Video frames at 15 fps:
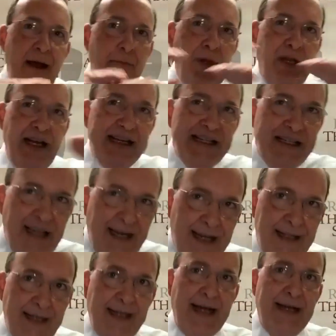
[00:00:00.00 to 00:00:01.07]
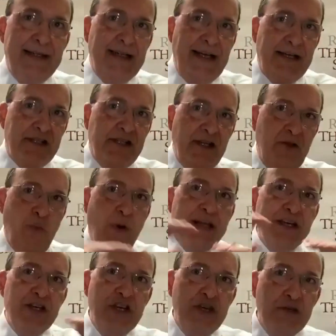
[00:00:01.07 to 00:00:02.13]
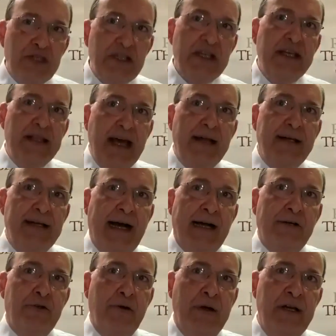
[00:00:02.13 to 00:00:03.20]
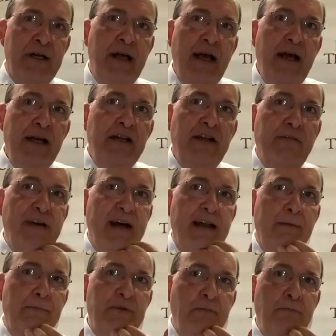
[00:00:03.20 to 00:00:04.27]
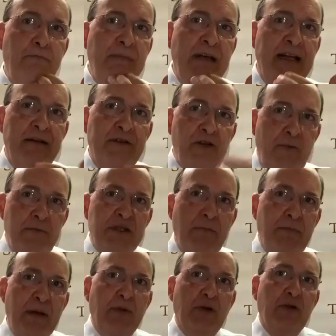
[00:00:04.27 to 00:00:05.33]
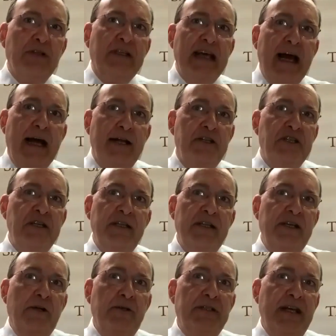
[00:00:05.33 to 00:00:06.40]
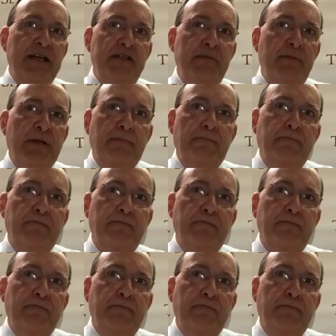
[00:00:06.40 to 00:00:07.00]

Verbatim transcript: place it in the context of the way you see that doctrine developed in terms of biblical theology of the Old Testament.